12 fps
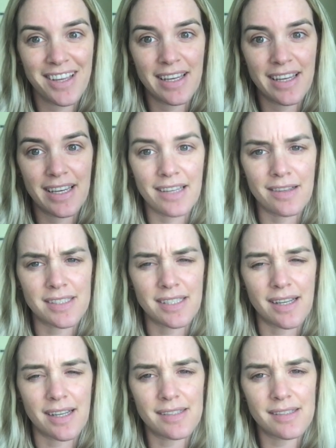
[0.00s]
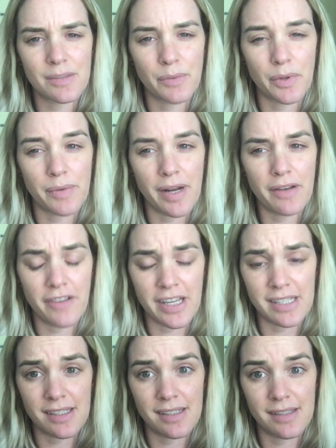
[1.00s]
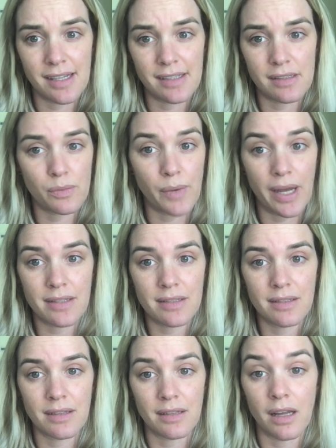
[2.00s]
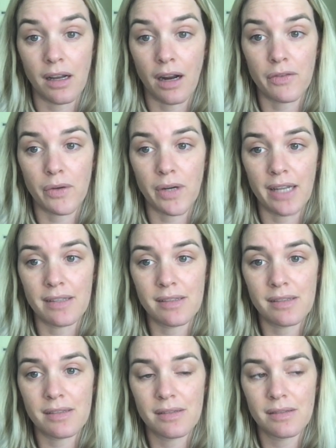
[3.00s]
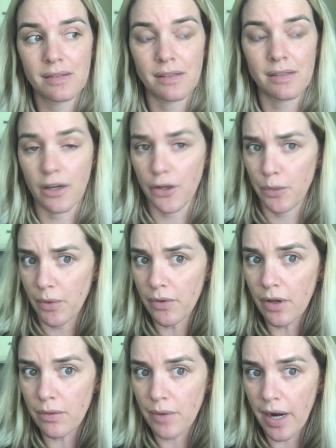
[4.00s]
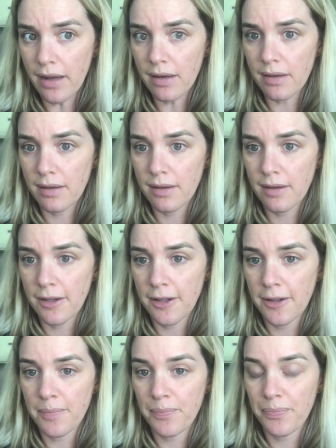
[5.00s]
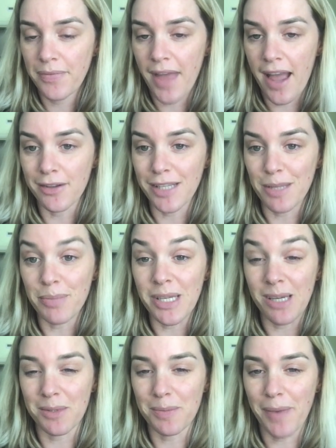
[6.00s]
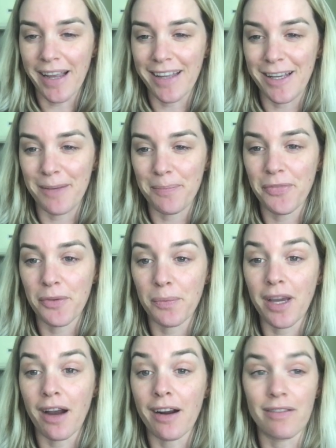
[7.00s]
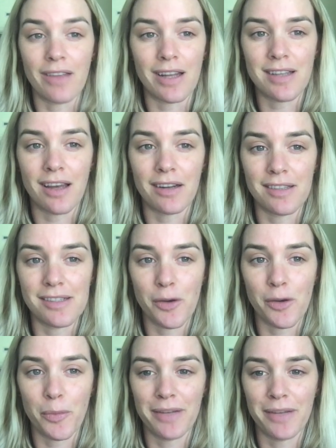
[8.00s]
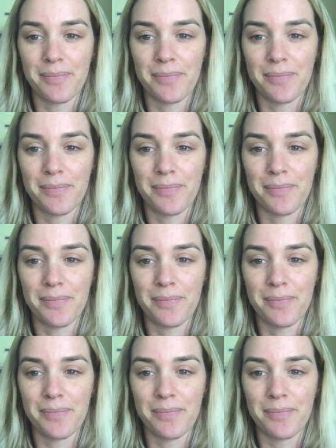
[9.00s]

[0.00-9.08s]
He looked at us with red faces and sweat along our foreheads. "Are you both all right?" I only beamed back at him. "We are if that tunnel is open."